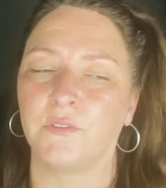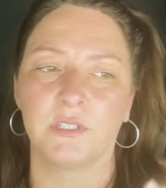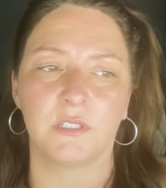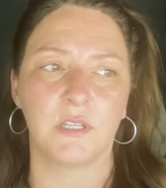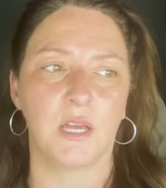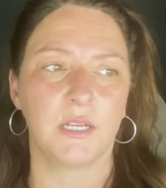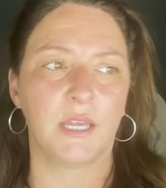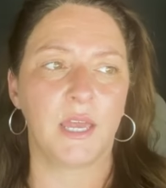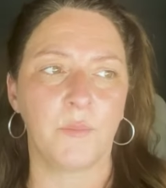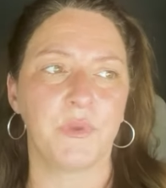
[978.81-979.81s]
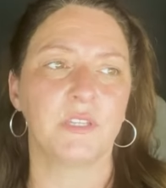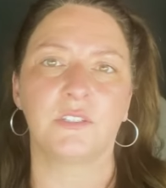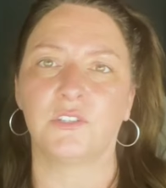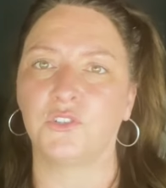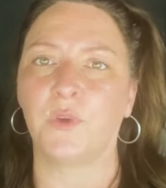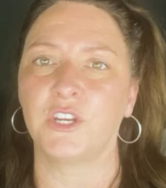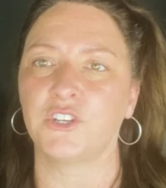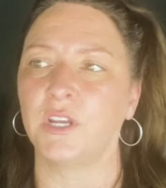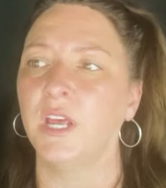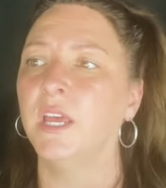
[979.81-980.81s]
This is not a camping
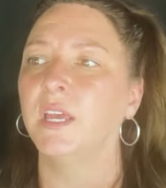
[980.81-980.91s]
situation.